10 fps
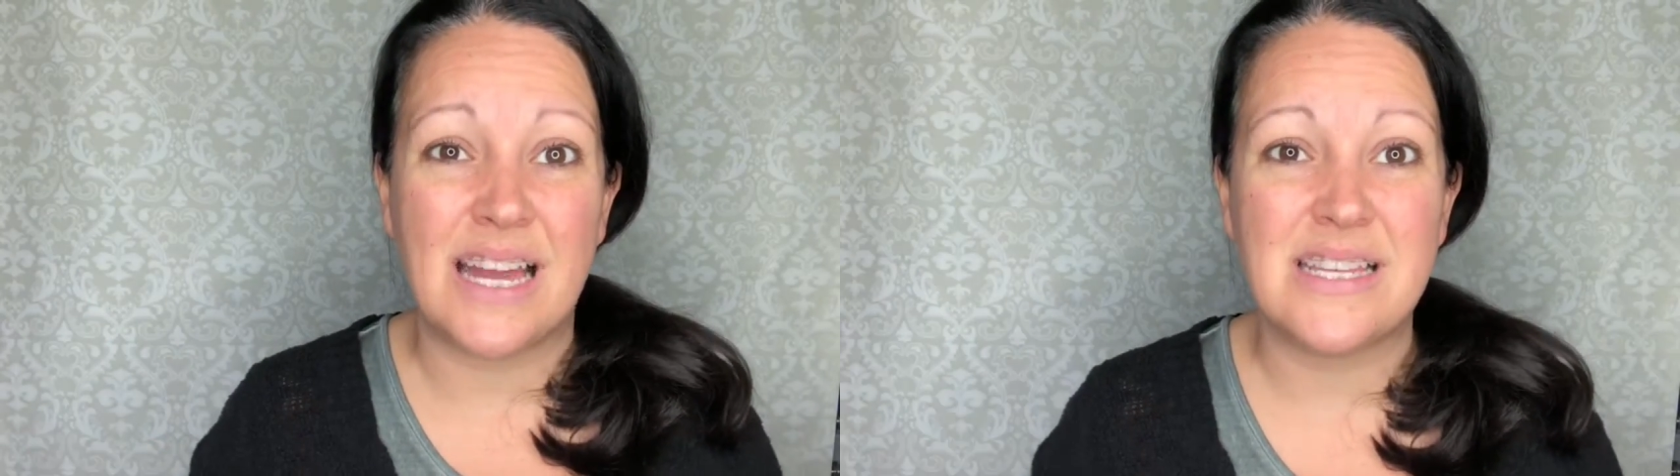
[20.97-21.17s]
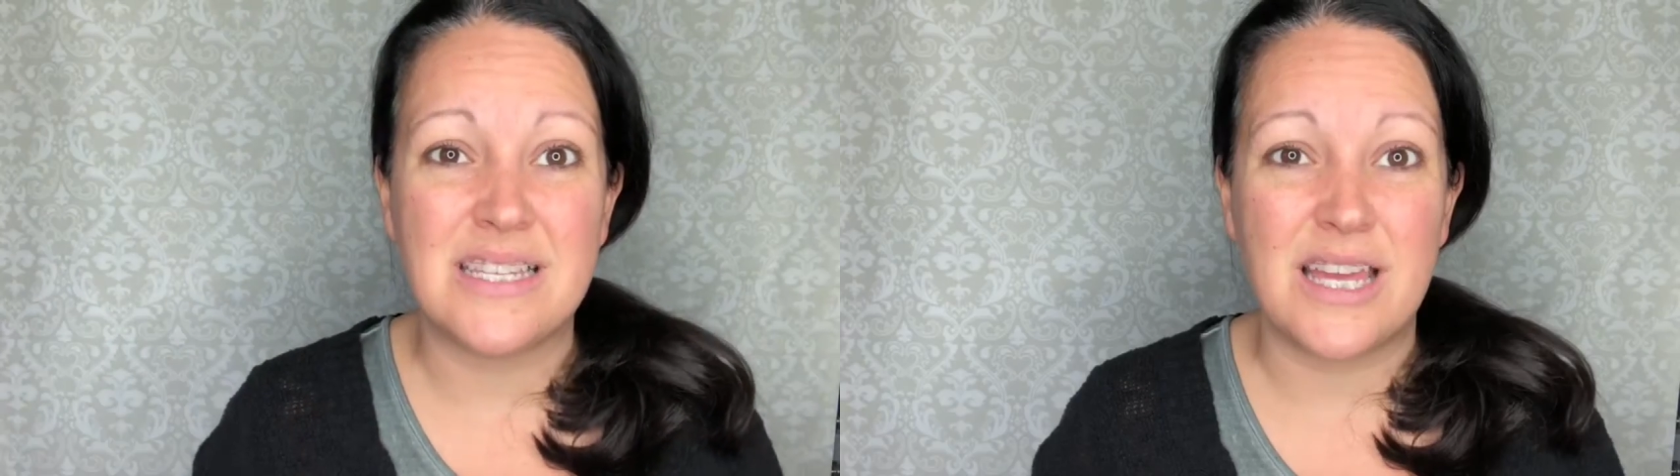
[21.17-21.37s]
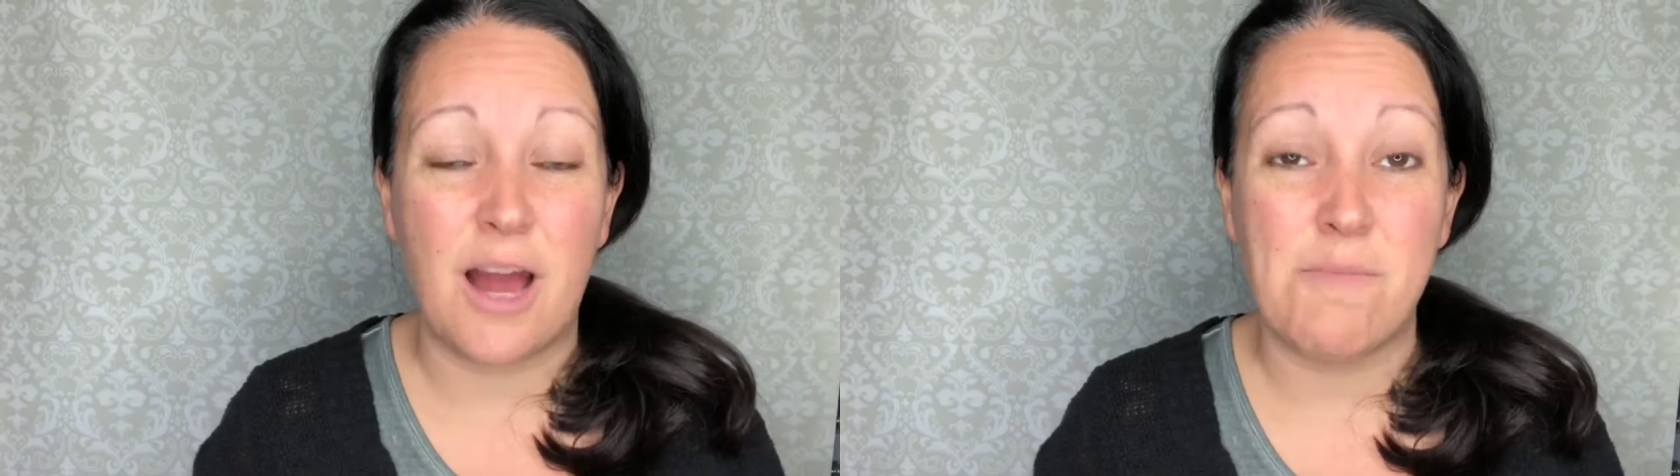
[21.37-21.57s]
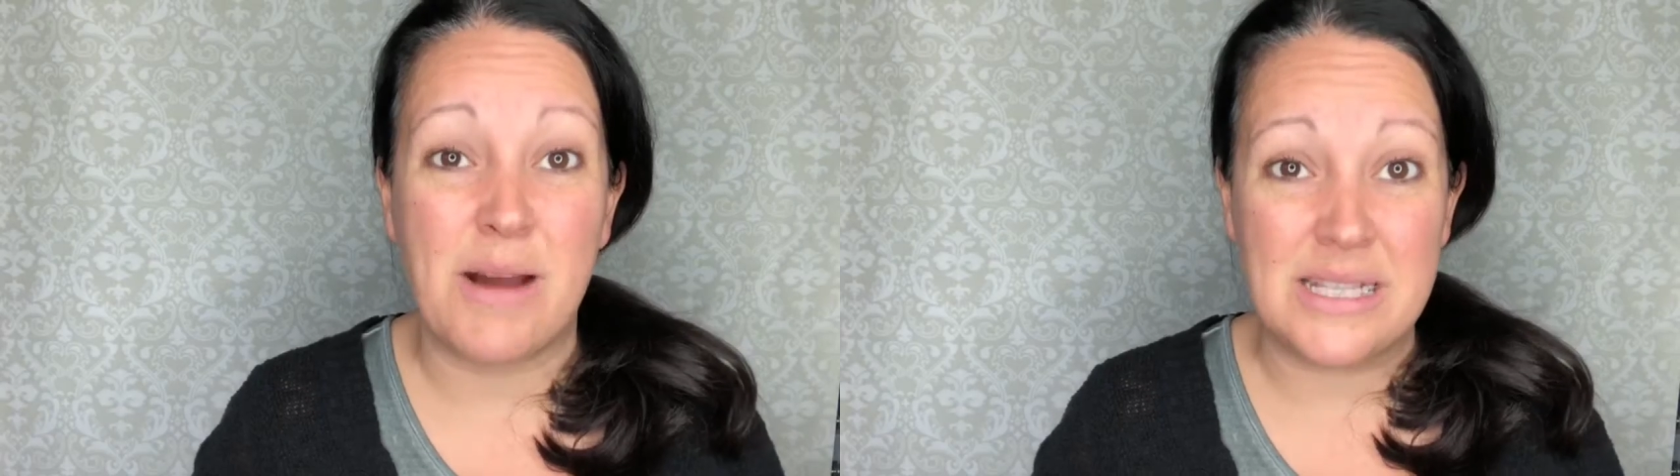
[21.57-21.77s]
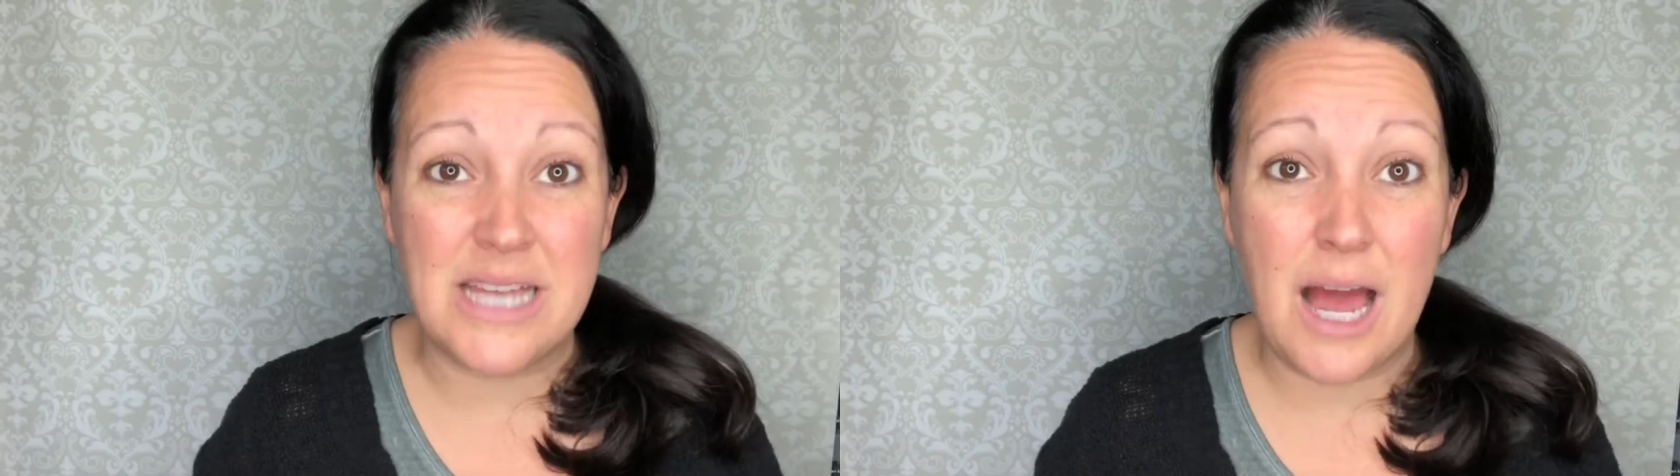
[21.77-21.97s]
nicely up
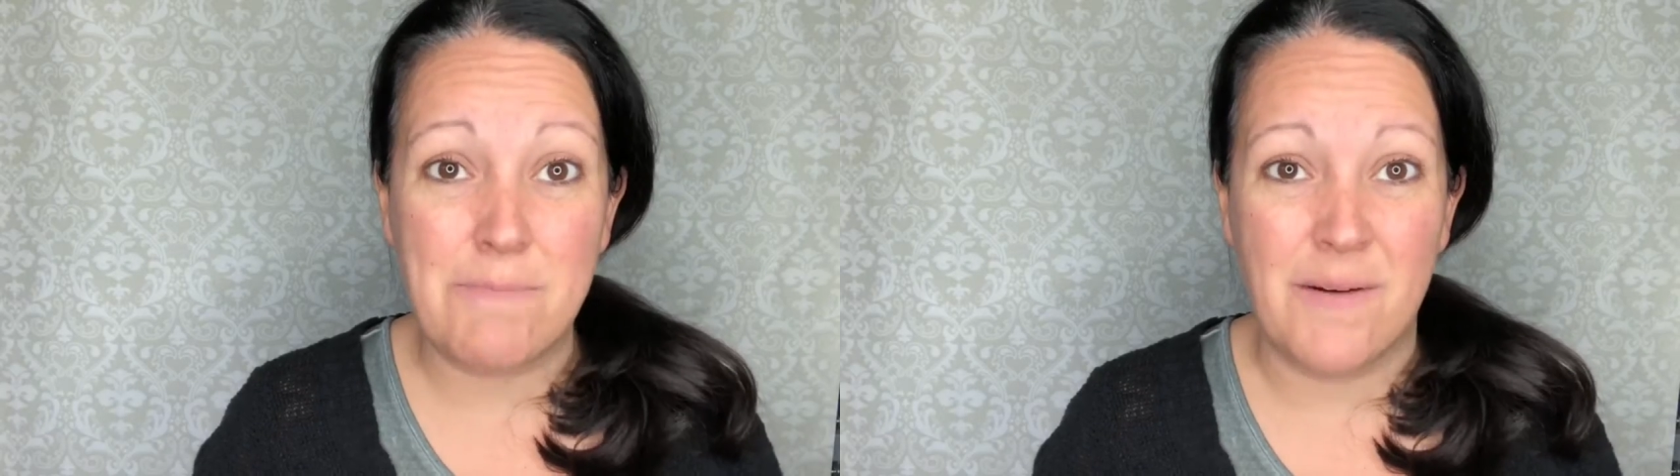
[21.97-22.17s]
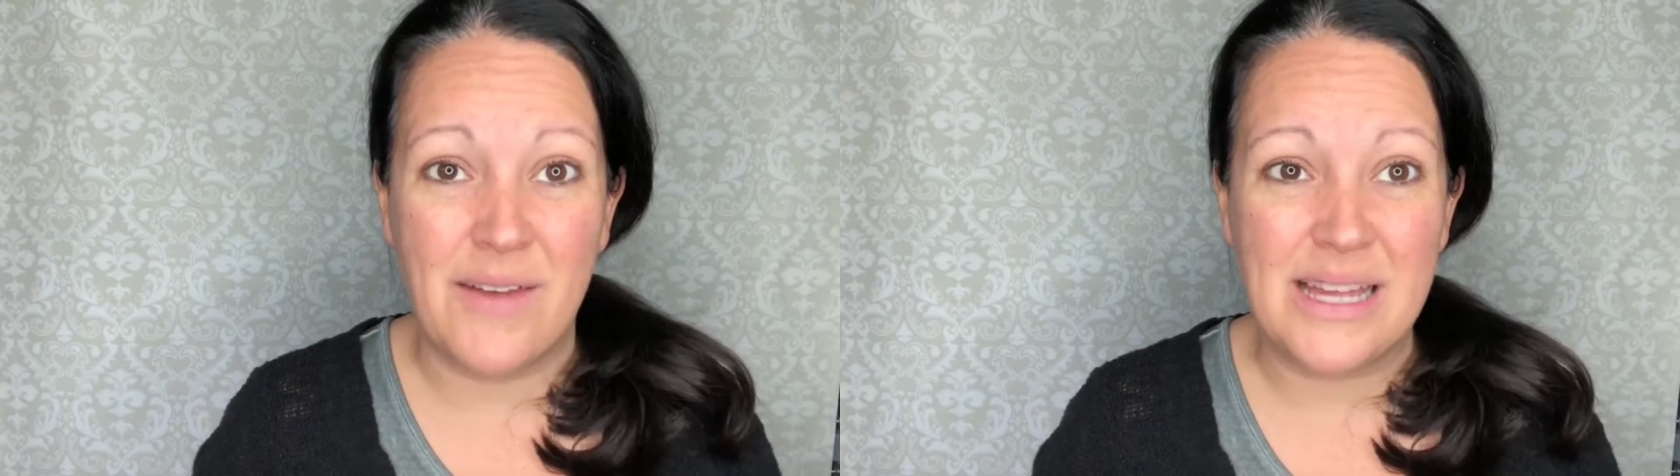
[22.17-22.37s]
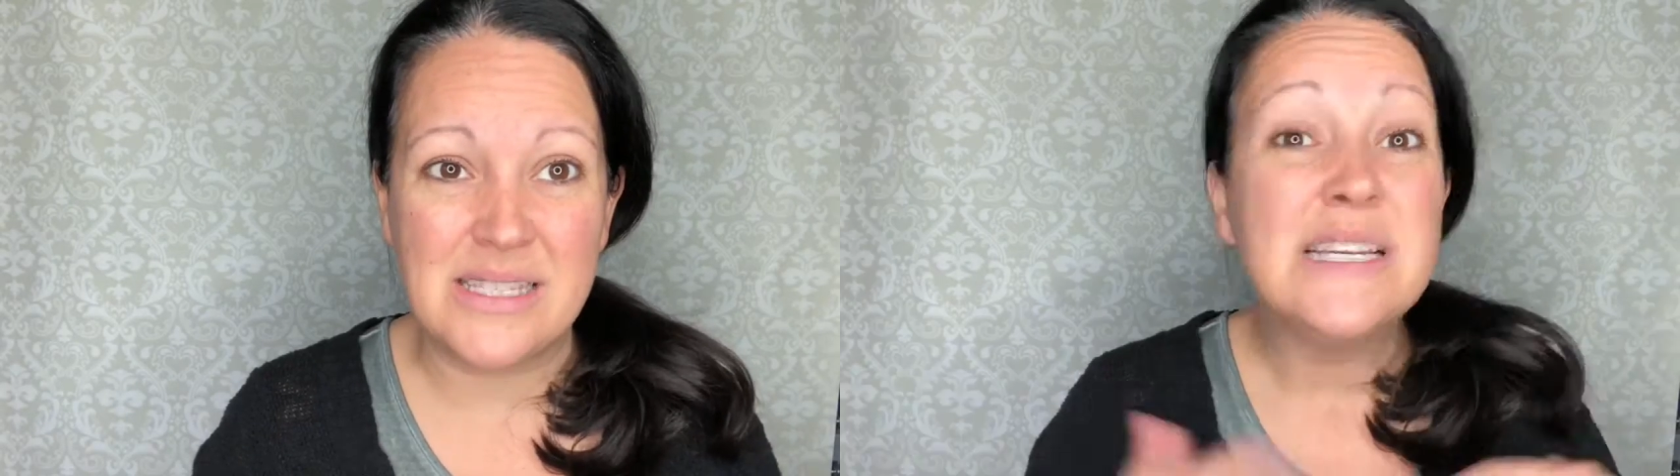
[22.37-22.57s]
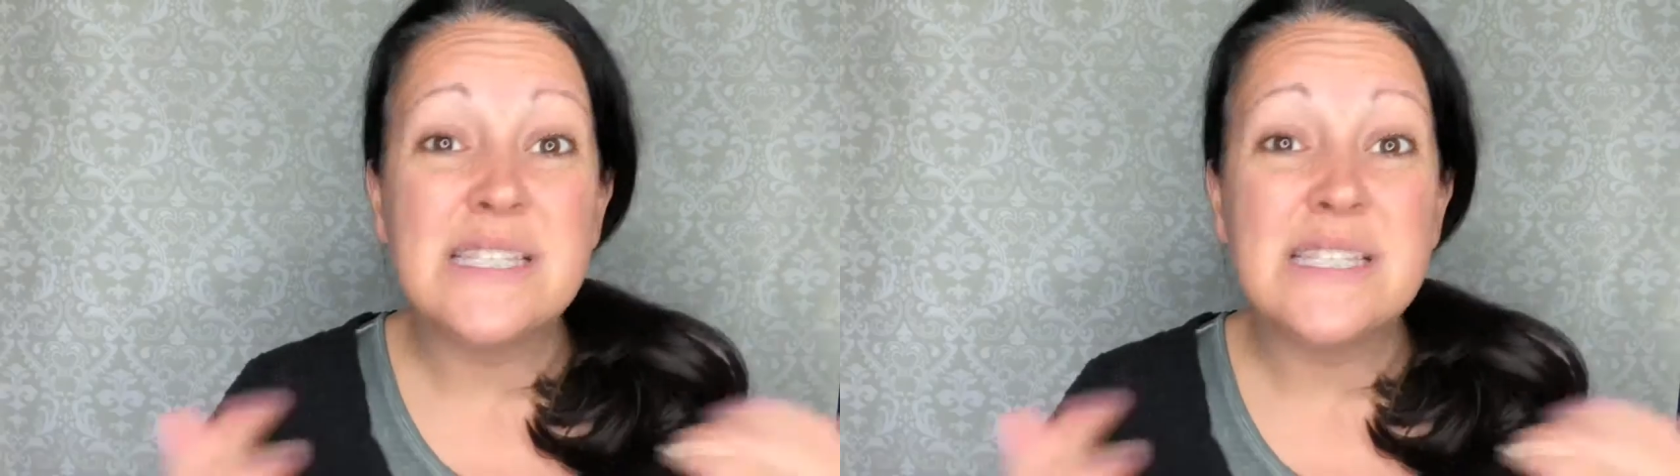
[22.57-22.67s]
on top of it.